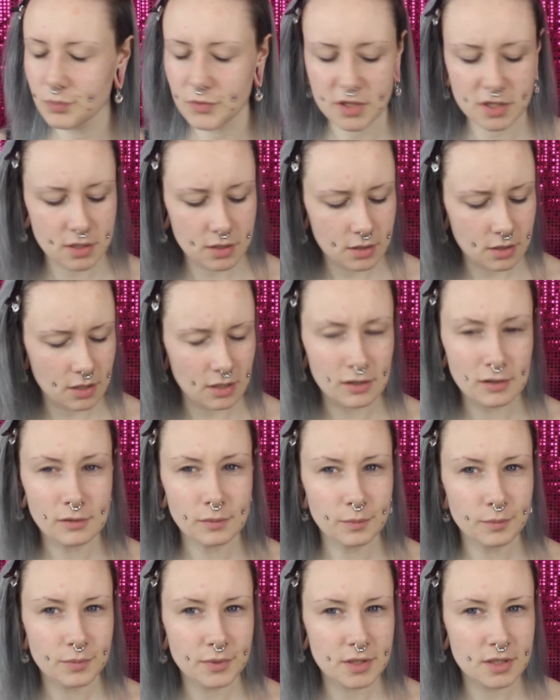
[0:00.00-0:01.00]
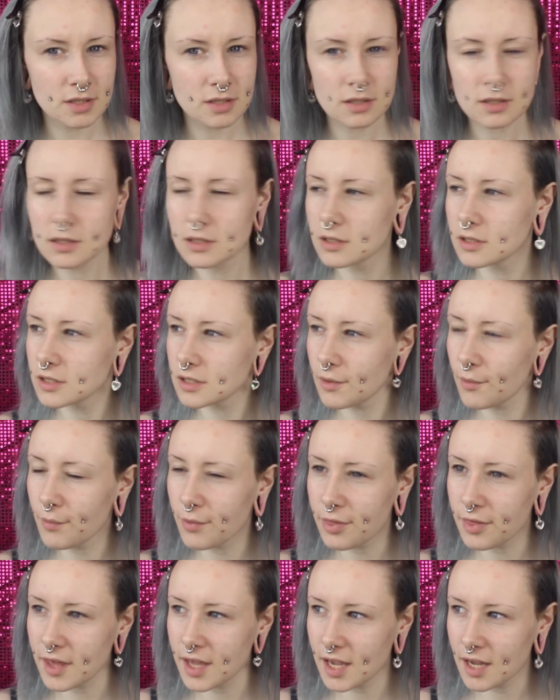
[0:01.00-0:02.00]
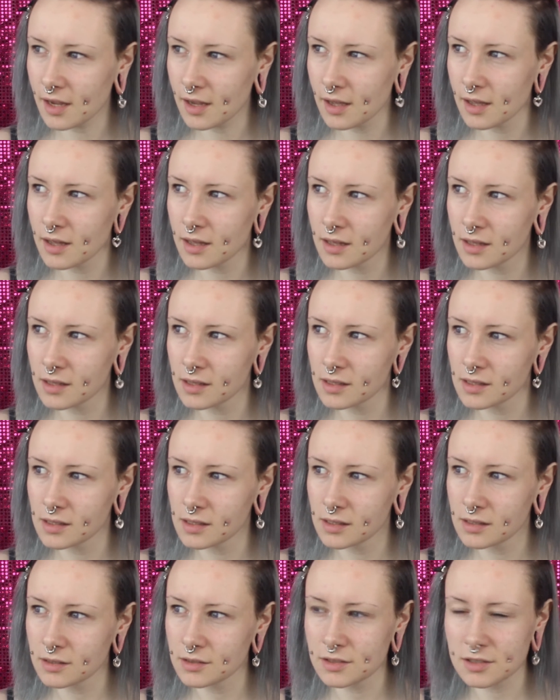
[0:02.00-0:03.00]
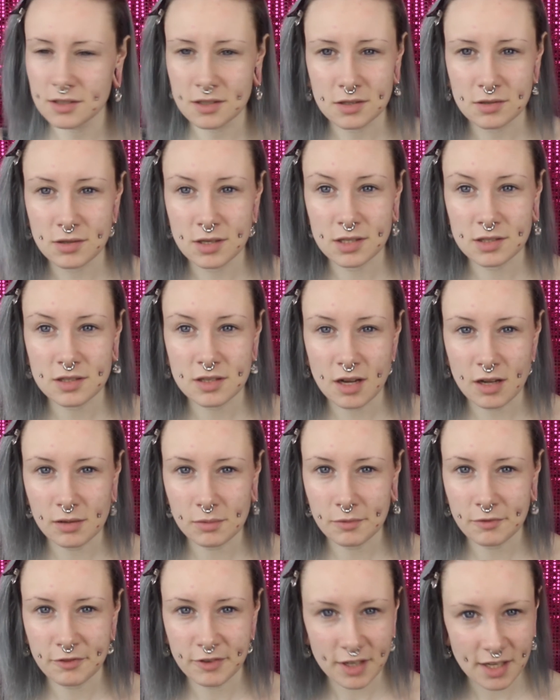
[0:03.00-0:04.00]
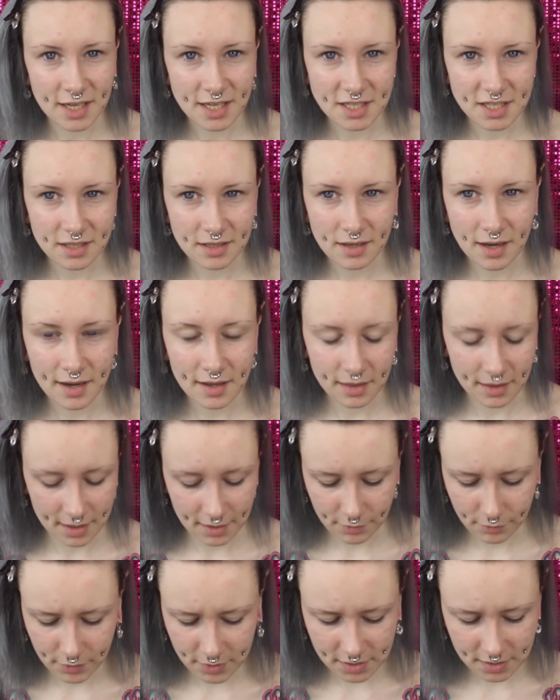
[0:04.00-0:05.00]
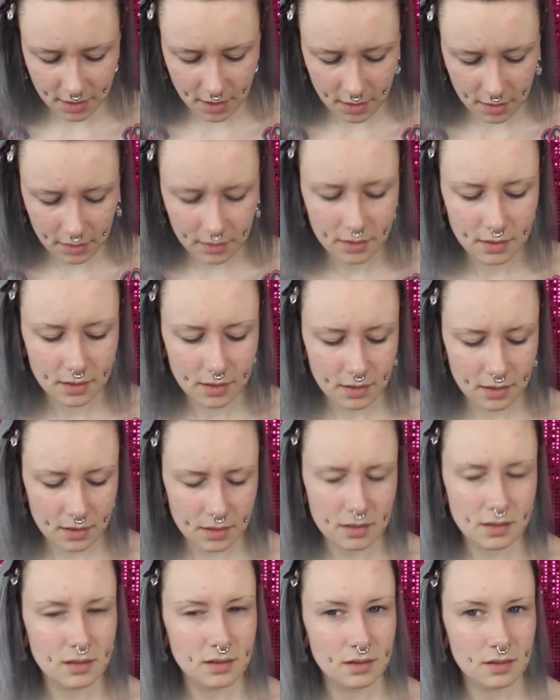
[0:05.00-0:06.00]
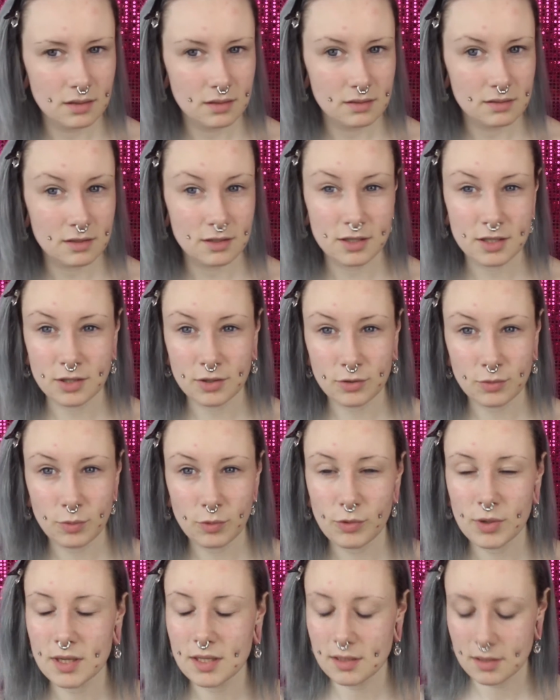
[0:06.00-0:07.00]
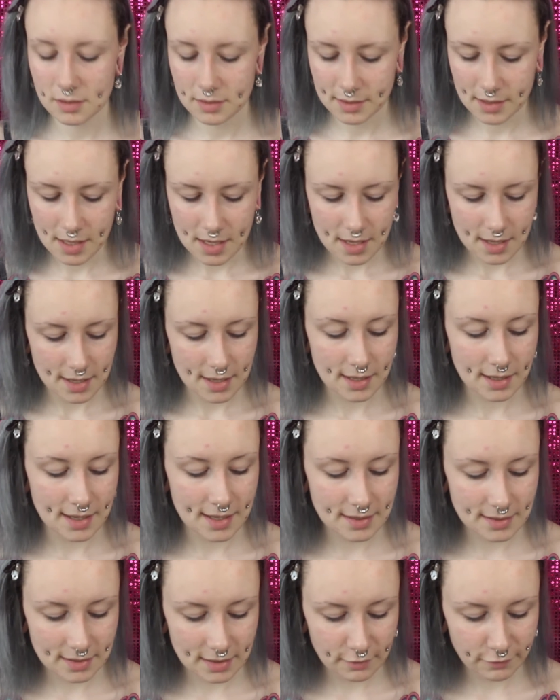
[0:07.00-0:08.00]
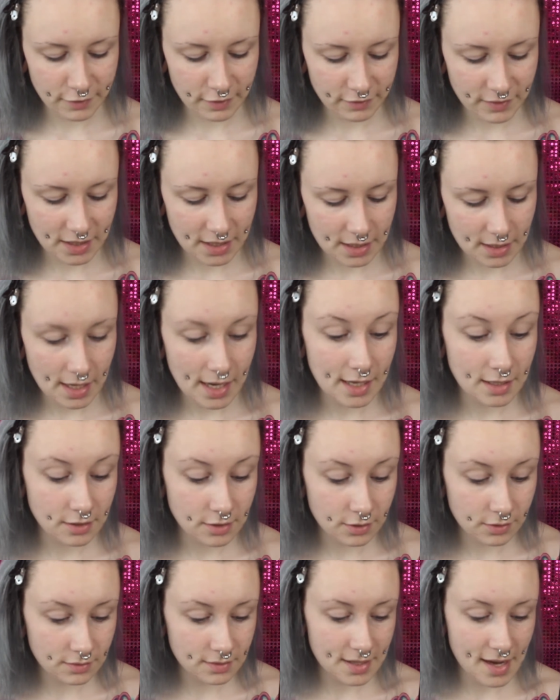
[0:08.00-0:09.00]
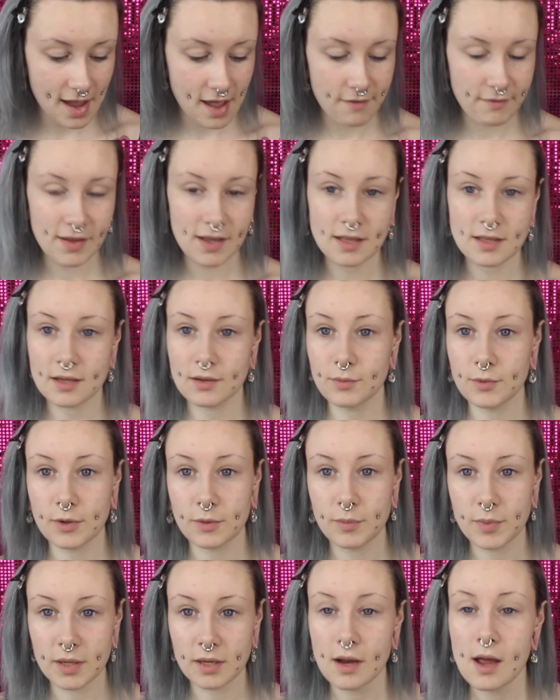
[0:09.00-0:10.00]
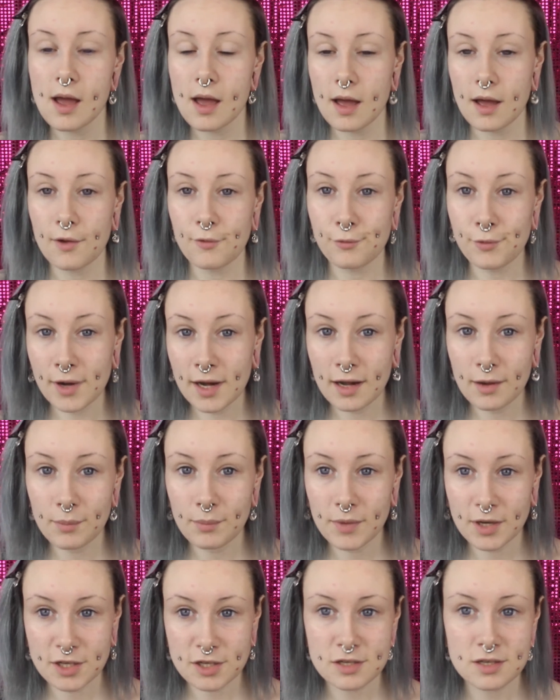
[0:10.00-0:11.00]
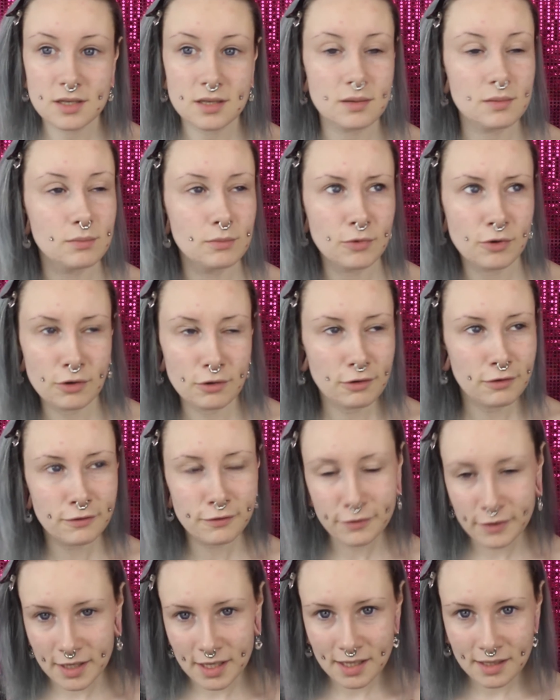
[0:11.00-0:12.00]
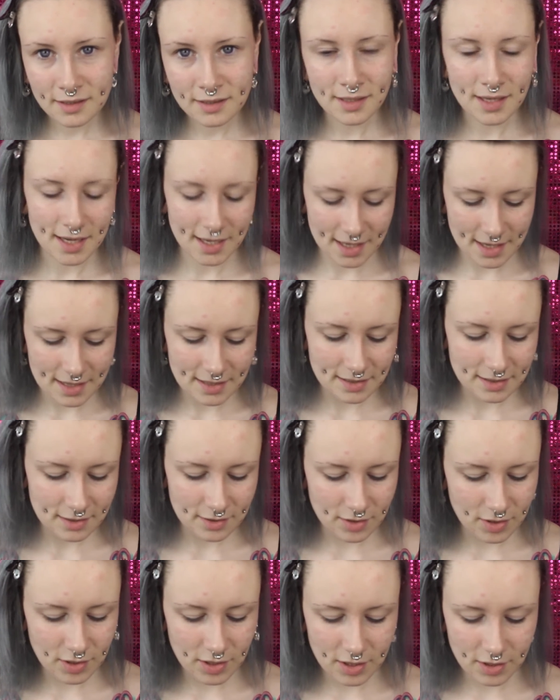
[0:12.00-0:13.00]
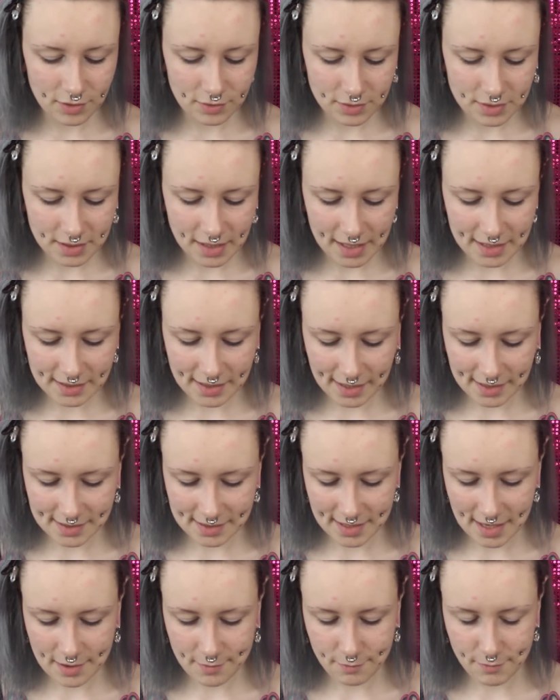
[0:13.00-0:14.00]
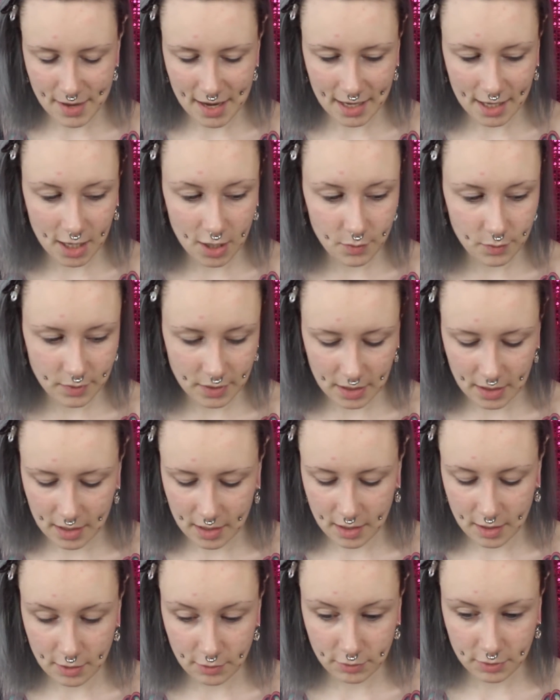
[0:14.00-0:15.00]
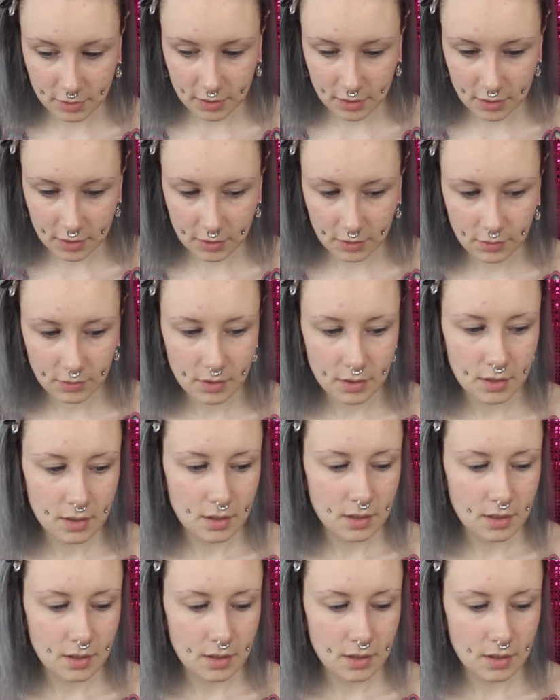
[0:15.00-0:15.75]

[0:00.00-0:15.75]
Sculpt something. Studio Sculpt foundation, I think what's called. The tube ones. In NC15, I don't have it. It would have been really much more fun, I guess, to use the exact same makeup that I used to do.